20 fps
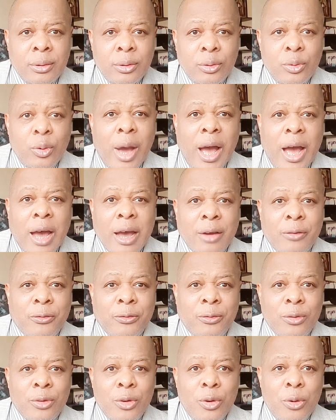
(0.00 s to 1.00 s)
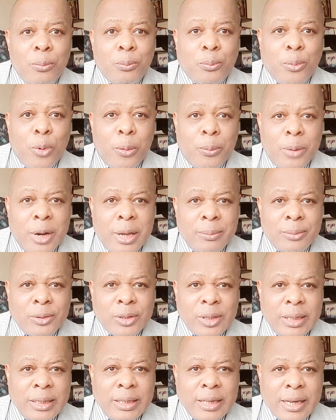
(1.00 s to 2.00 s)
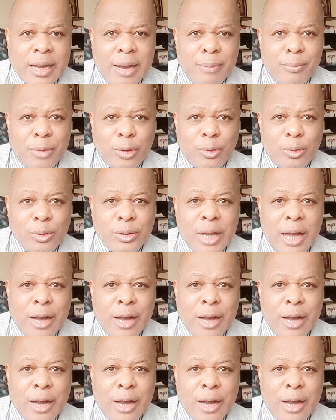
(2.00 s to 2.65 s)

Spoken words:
You have problems in the Cameroons,